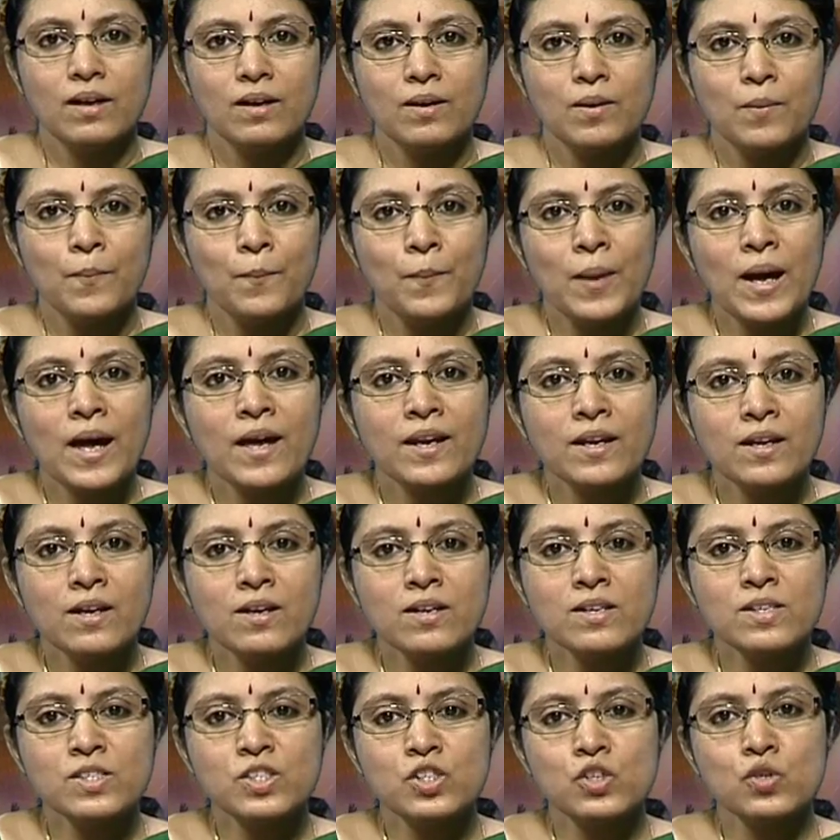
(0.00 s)

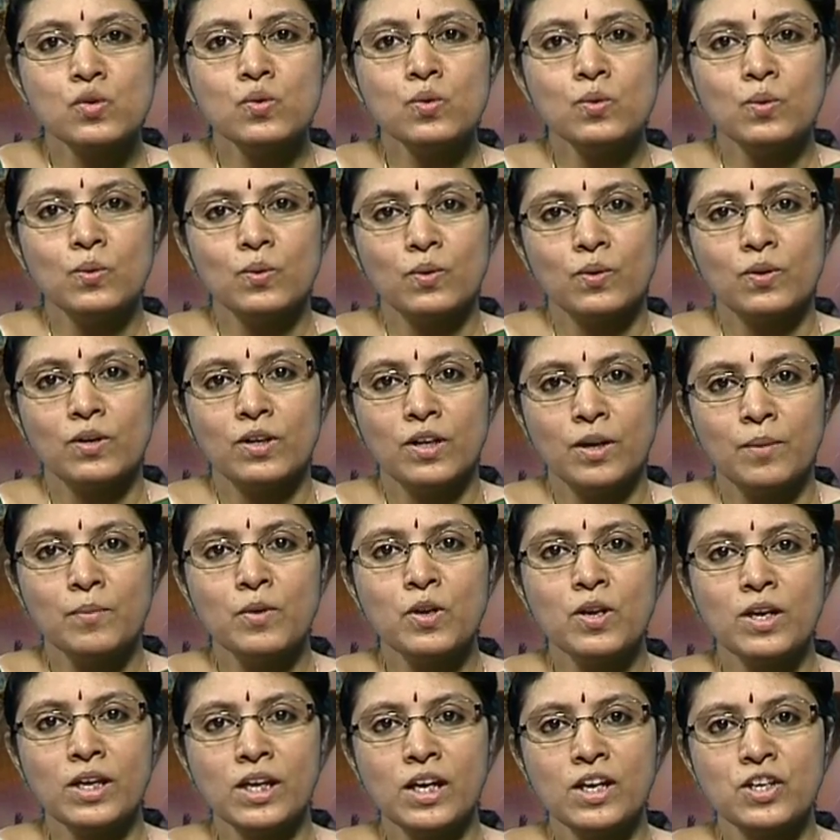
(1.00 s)
barriers to
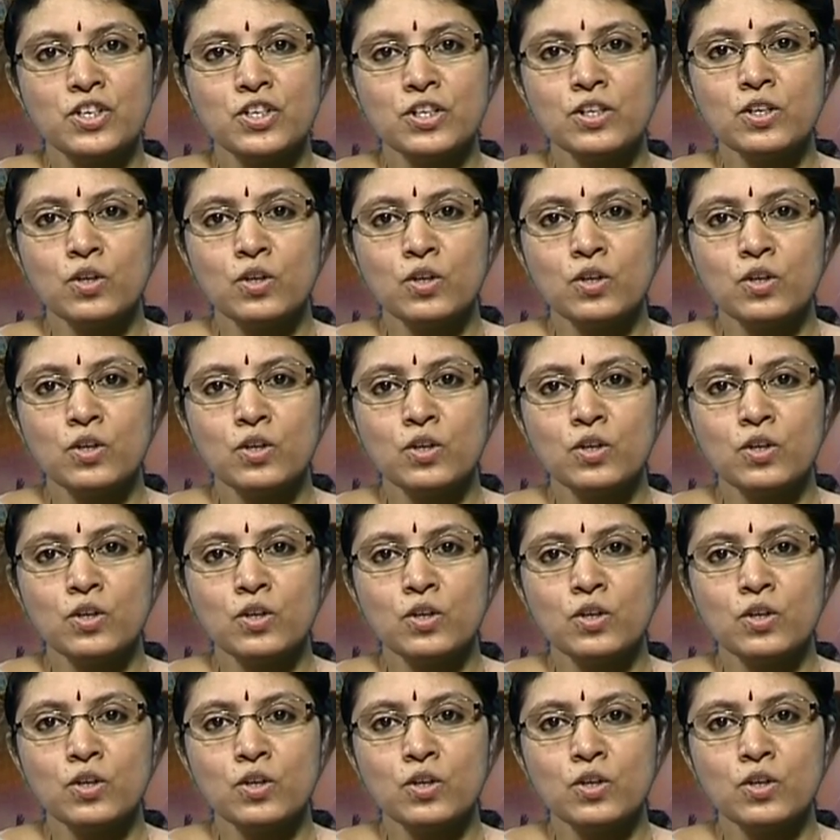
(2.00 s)
communication